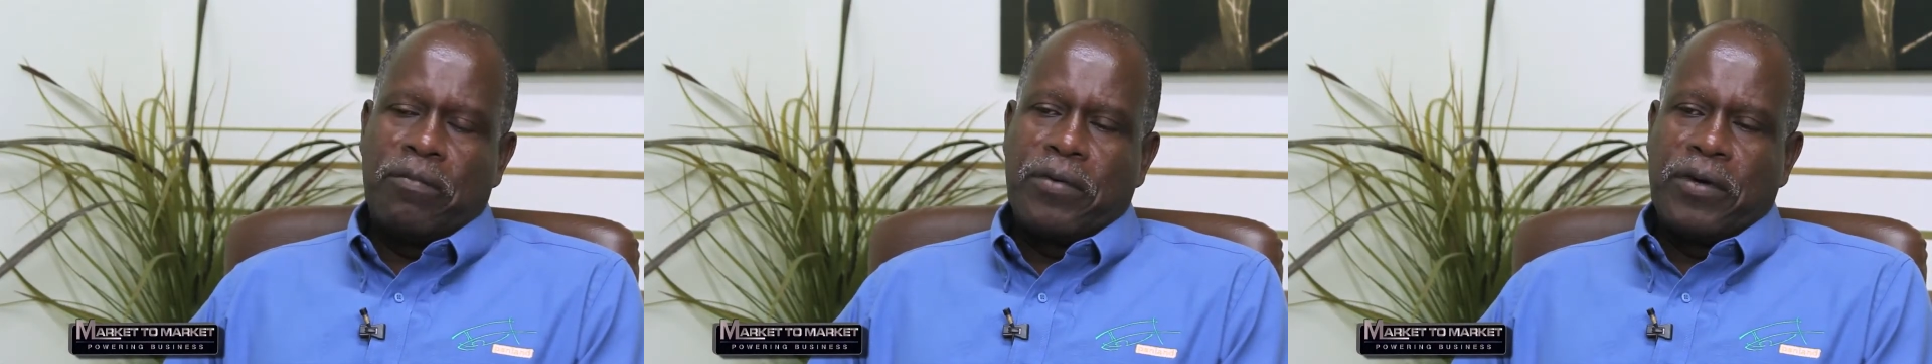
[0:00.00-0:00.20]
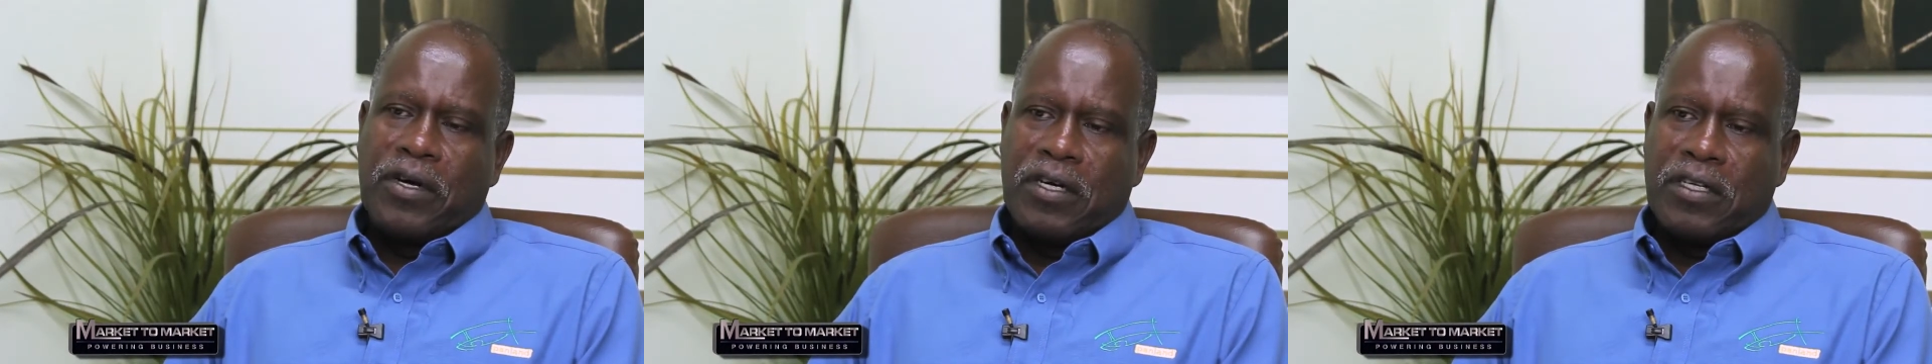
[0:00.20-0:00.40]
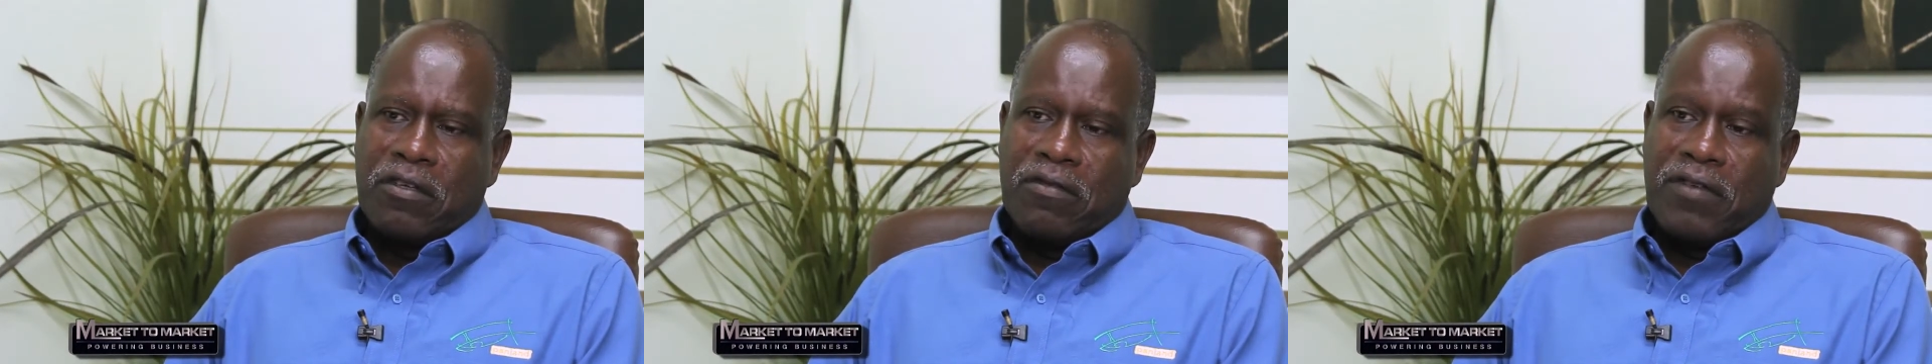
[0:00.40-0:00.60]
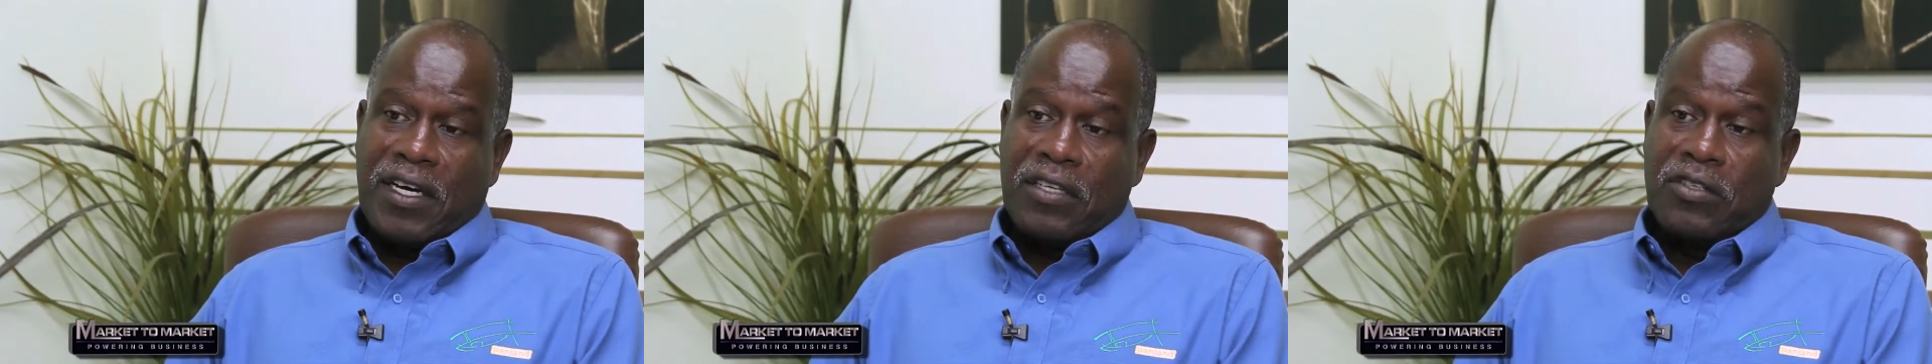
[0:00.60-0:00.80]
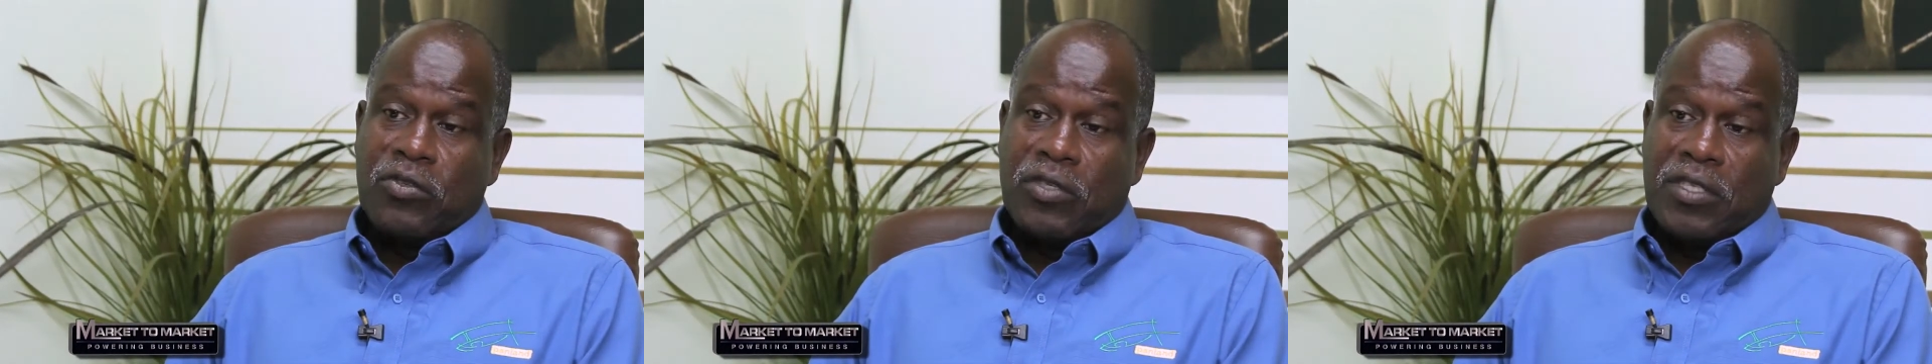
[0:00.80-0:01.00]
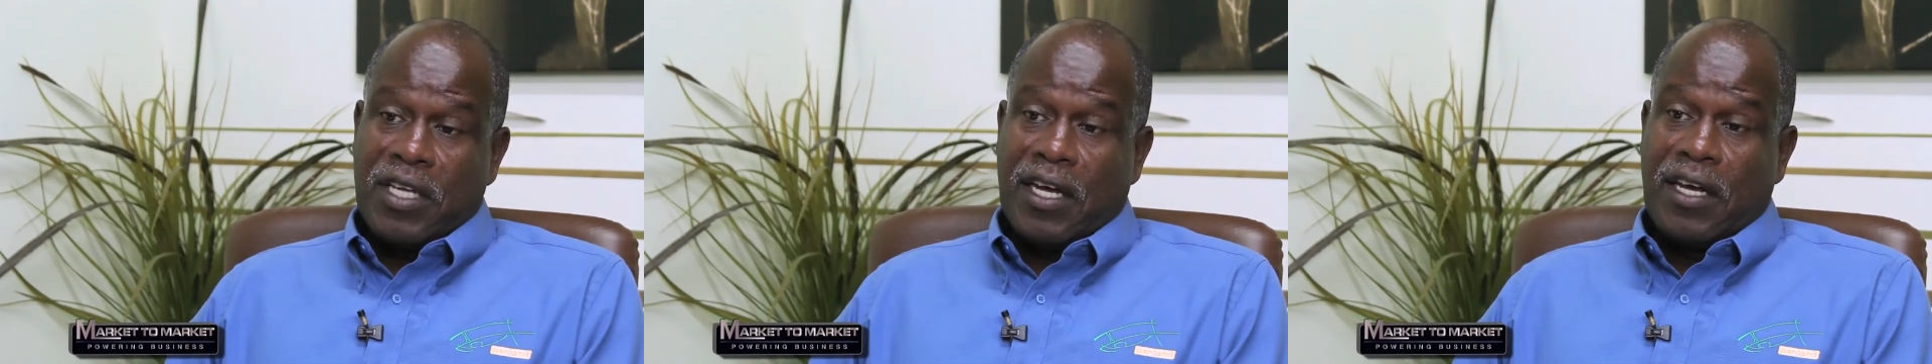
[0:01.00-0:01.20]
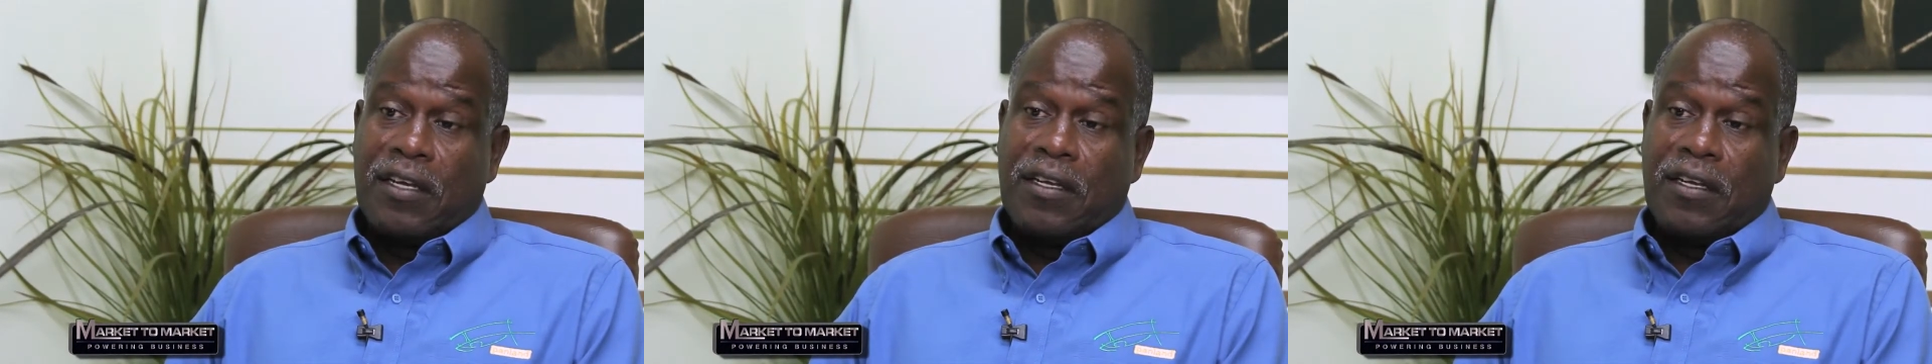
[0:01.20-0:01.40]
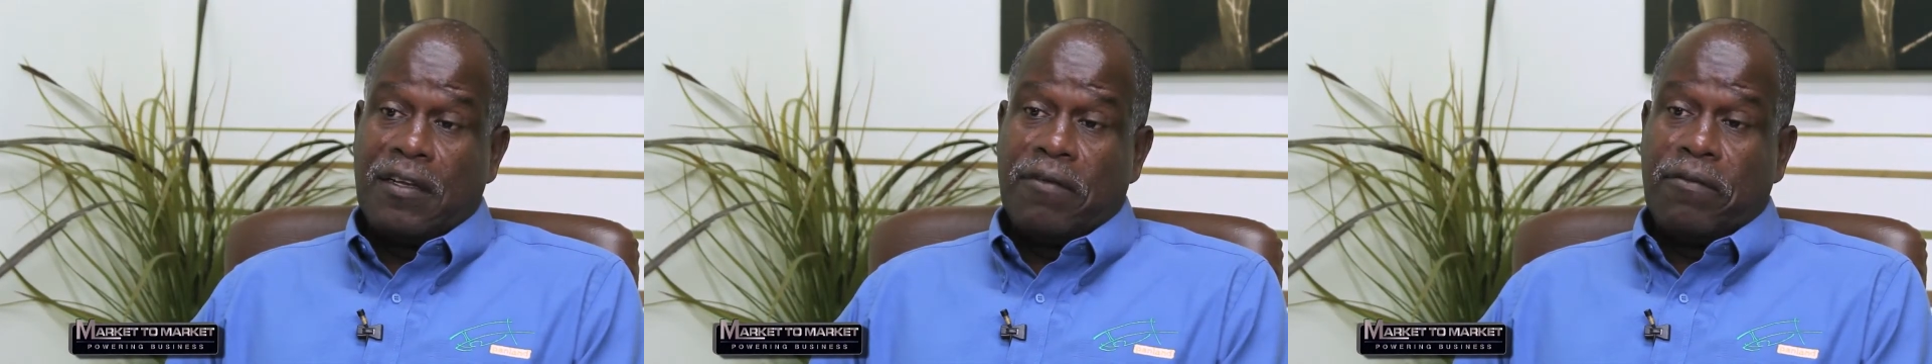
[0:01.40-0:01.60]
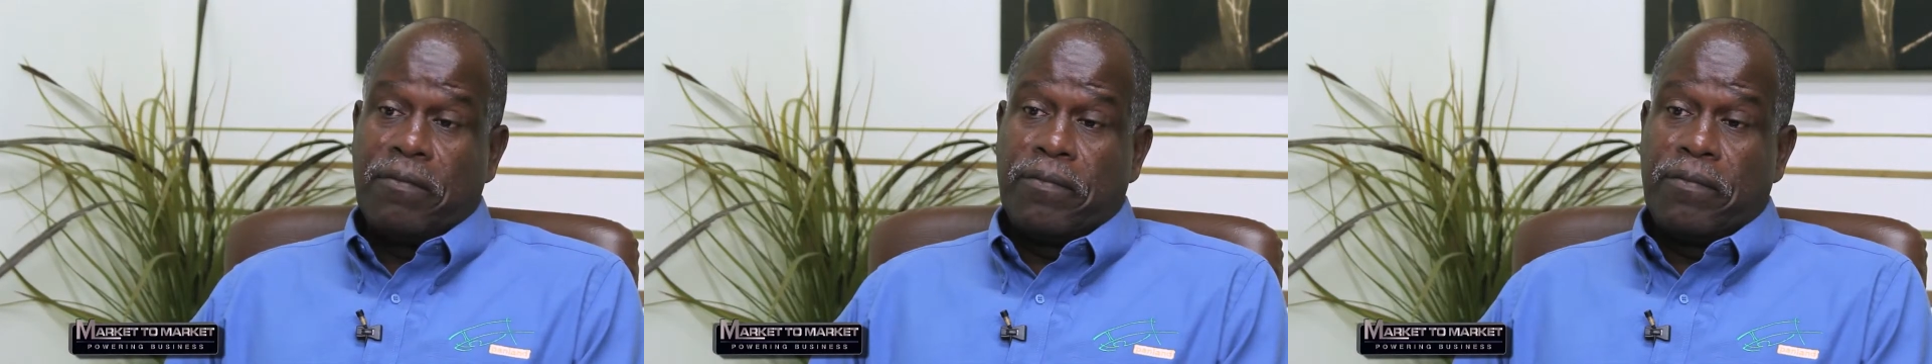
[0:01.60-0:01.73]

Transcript: Percussive Arts Society,